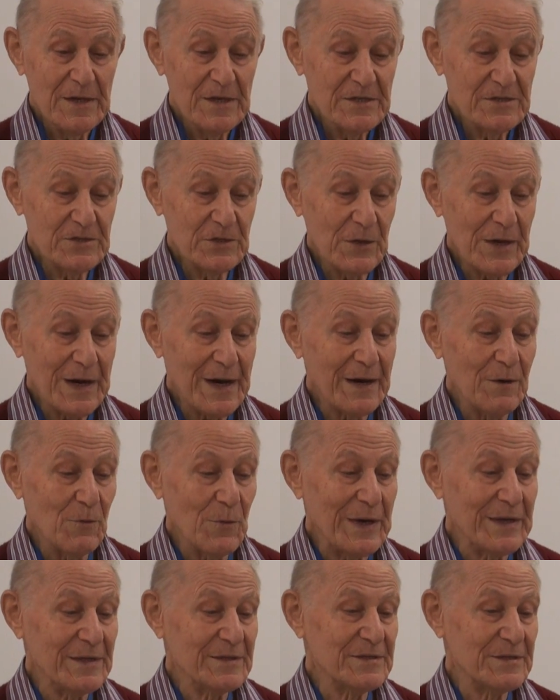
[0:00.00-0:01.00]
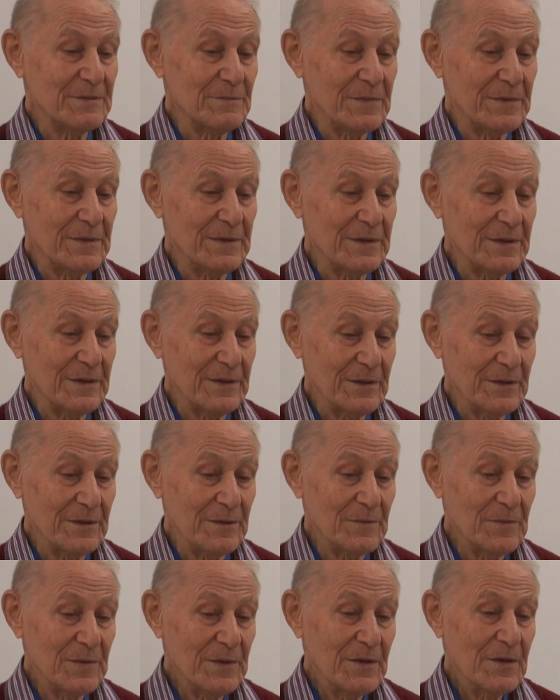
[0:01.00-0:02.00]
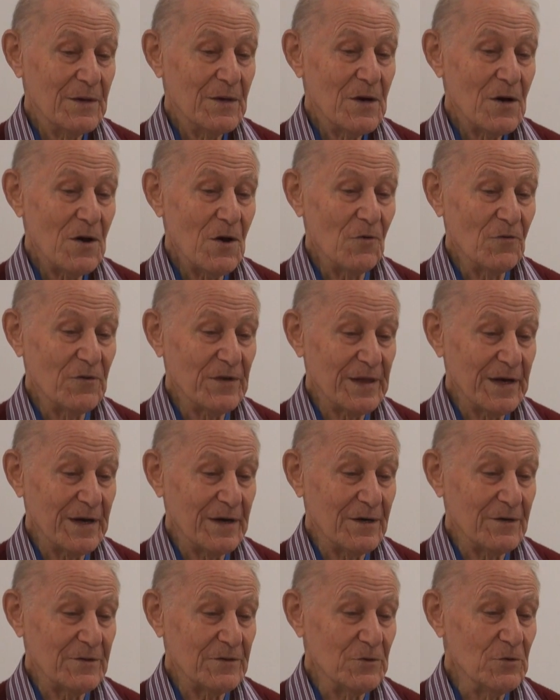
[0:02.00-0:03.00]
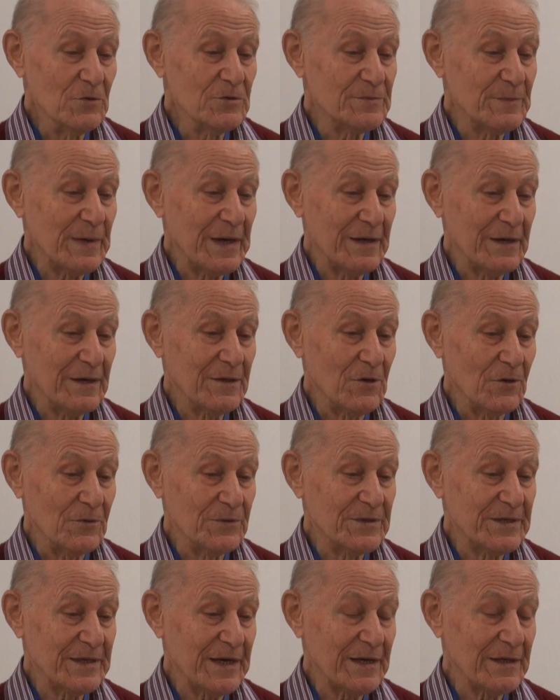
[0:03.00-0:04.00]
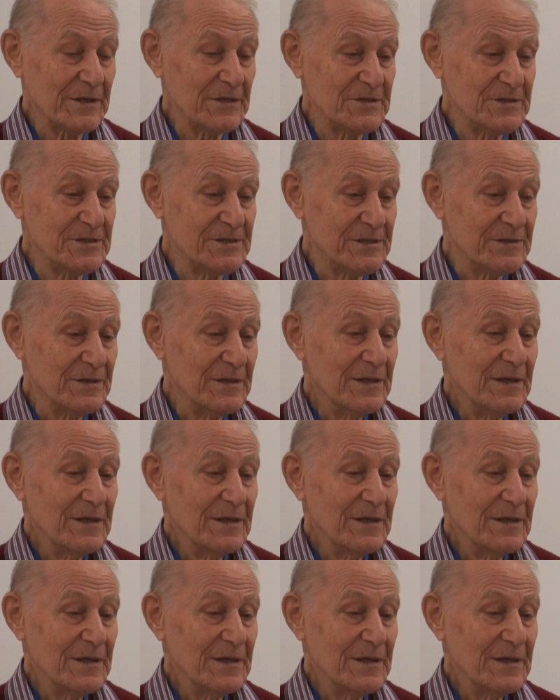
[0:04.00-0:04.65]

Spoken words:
So I went and over there and used my contacts,